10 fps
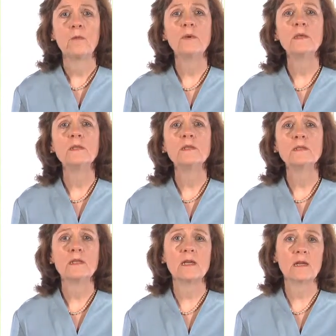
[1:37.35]
We need
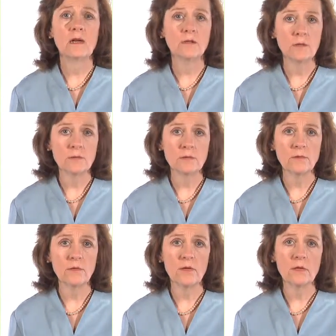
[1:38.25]
to take a closer
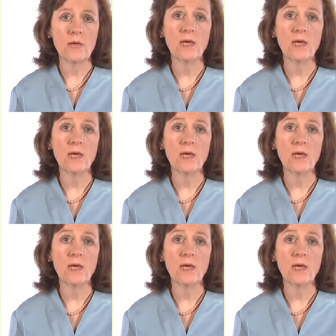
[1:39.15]
look